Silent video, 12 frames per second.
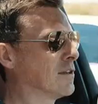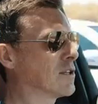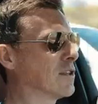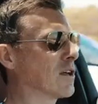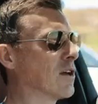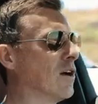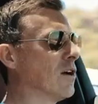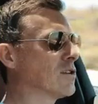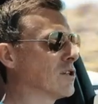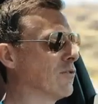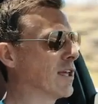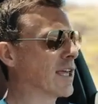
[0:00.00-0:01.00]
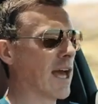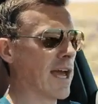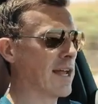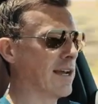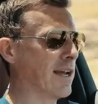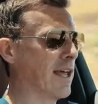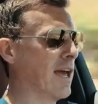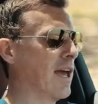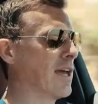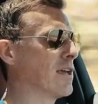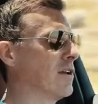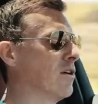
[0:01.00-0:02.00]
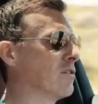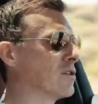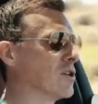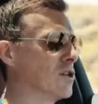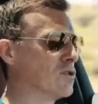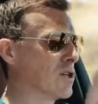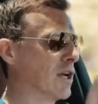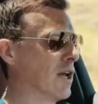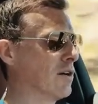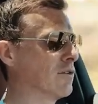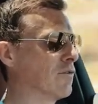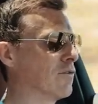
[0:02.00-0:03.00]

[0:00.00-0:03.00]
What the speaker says: And so the car's not really caning it, you're not using a load of